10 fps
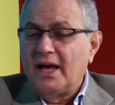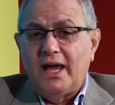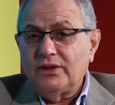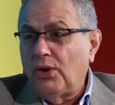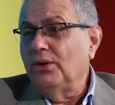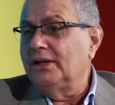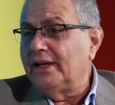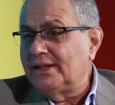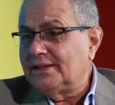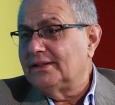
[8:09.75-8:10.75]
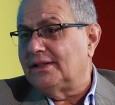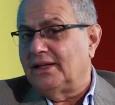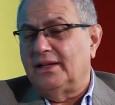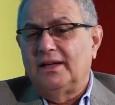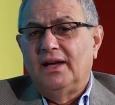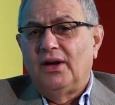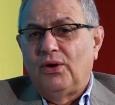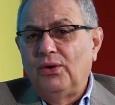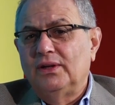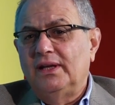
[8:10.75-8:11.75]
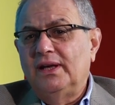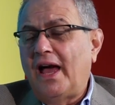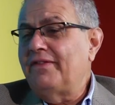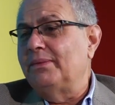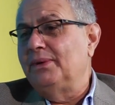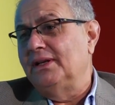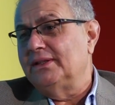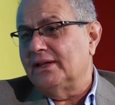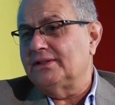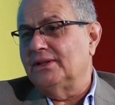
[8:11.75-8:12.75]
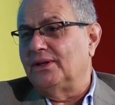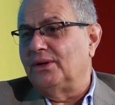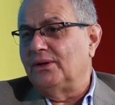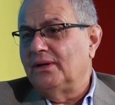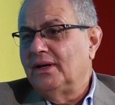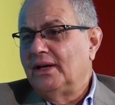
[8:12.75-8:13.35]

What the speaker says: And only recently, only 500 million years ago,